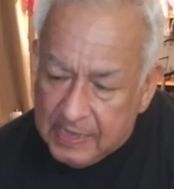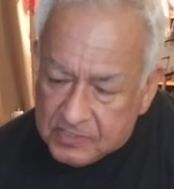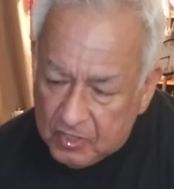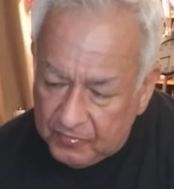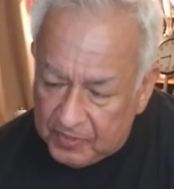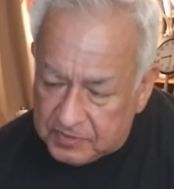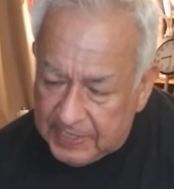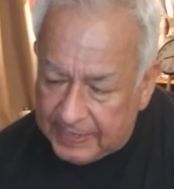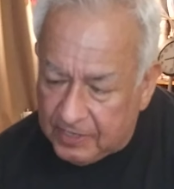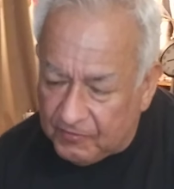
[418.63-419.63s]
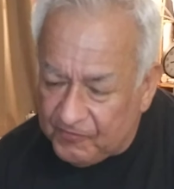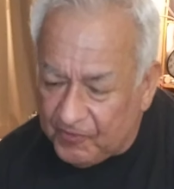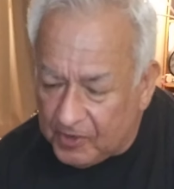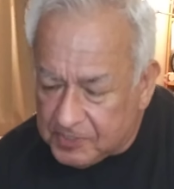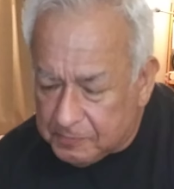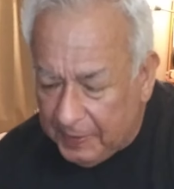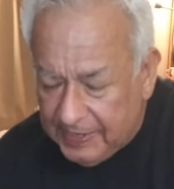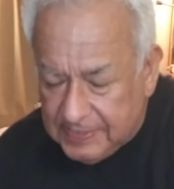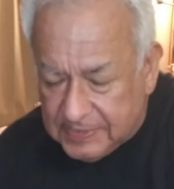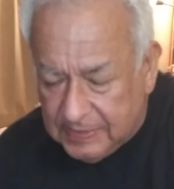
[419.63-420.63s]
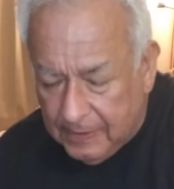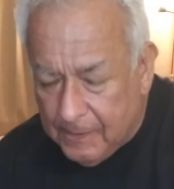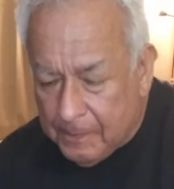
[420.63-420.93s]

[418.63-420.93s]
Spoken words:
So if you'll take your first piece